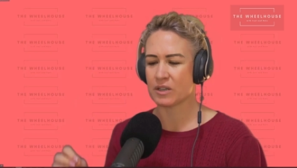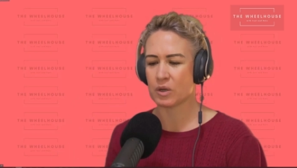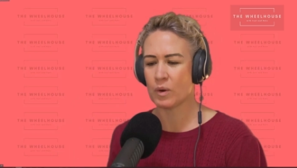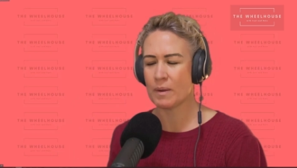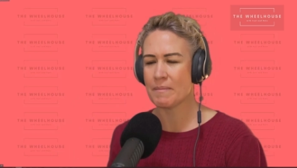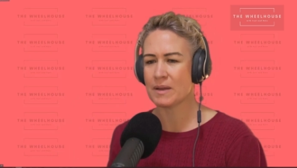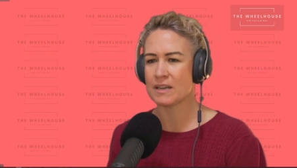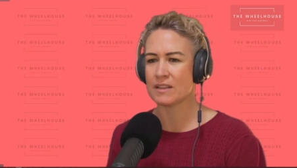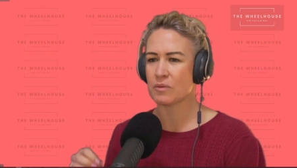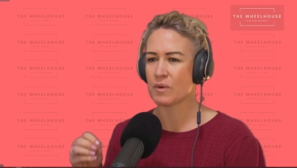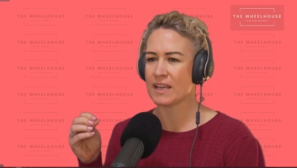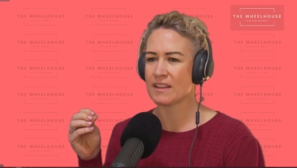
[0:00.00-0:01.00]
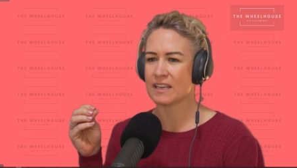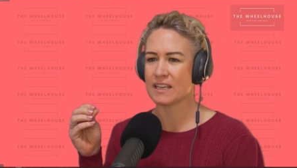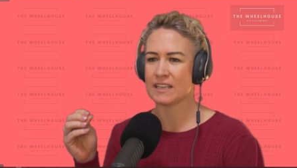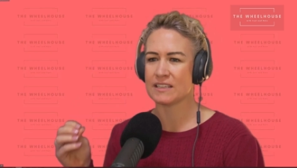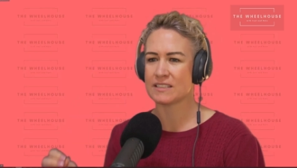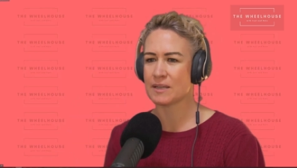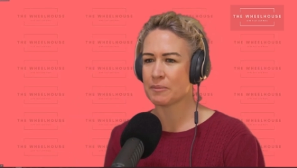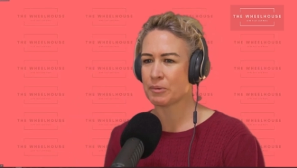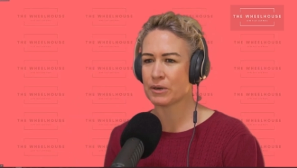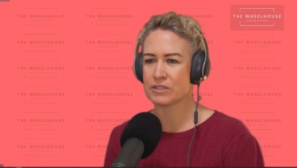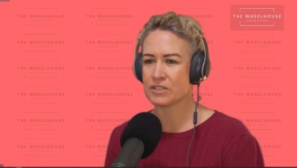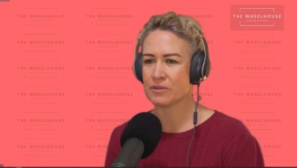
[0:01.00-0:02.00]
with his equipment and the way that he's
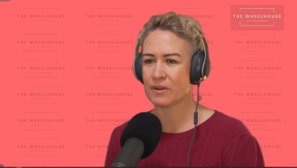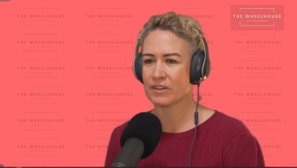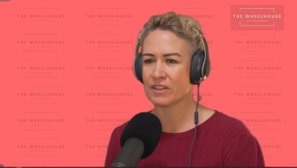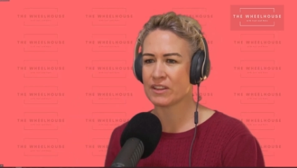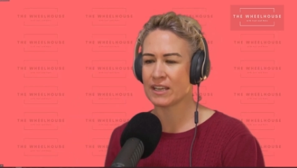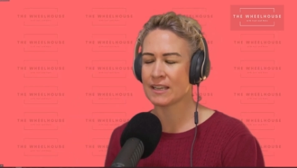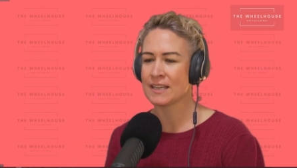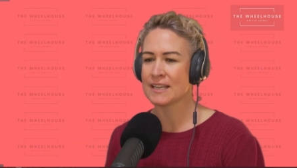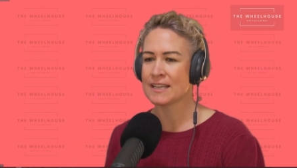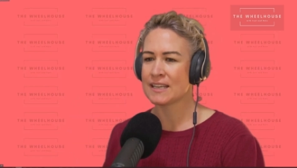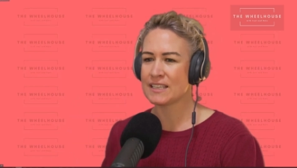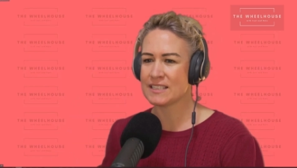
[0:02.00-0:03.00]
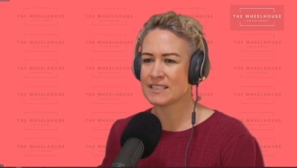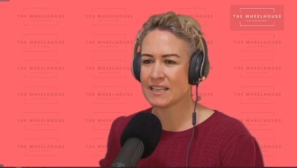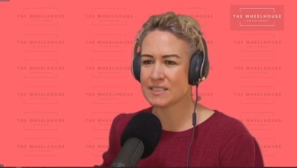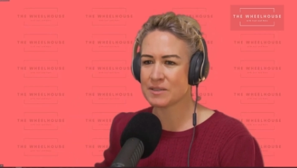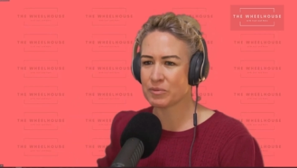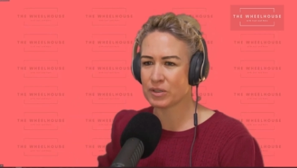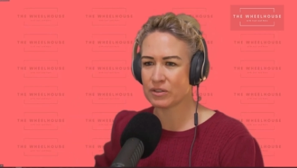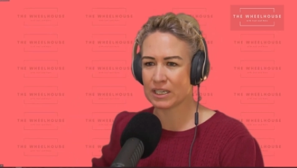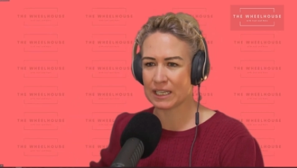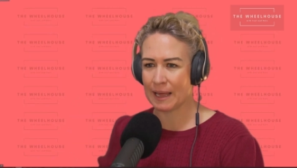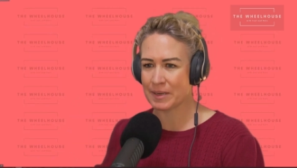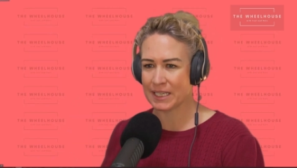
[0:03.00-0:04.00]
approached to everything. He's had some real
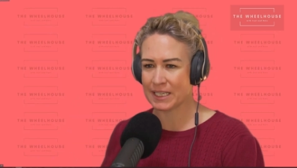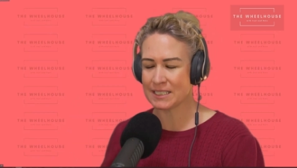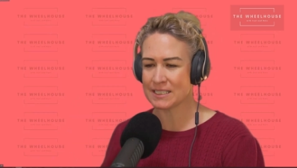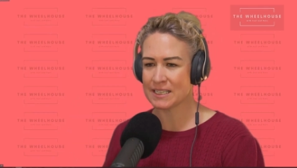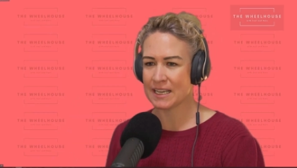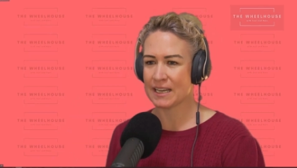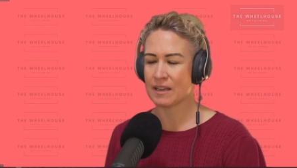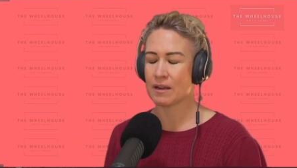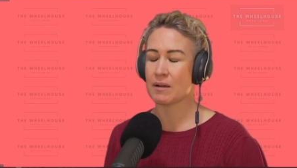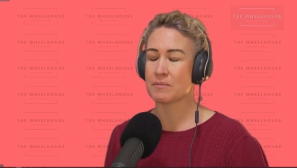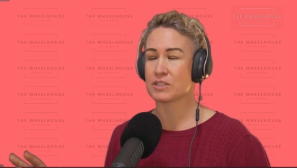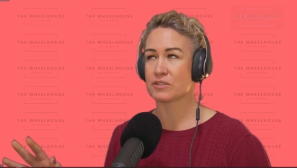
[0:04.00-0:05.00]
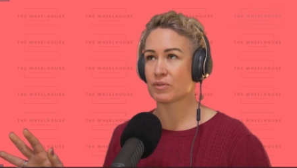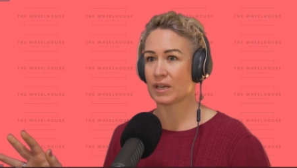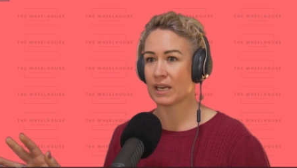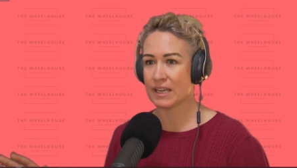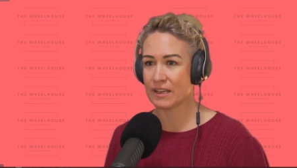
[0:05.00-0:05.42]
calamities and I'm just